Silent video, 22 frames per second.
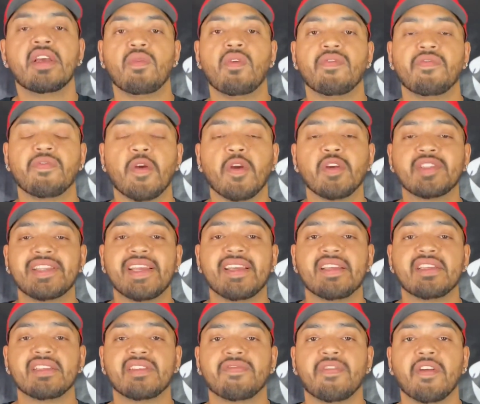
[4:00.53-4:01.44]
Well, first
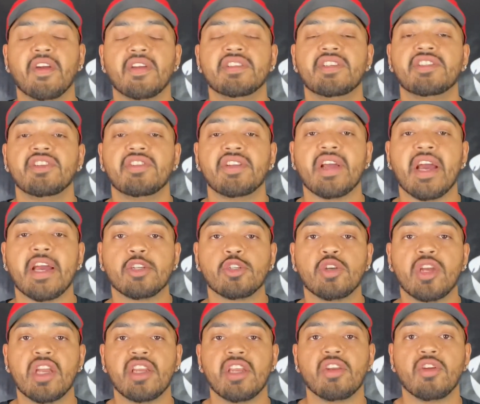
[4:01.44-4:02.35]
thing is first is you're not
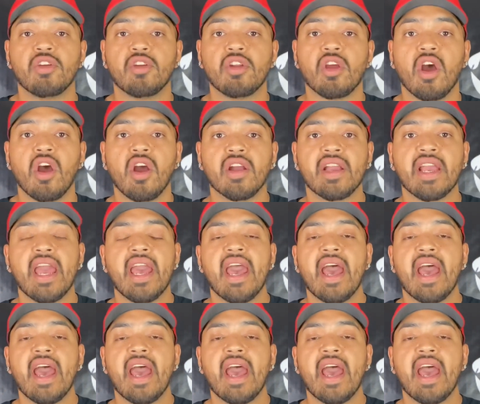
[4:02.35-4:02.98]
training your dog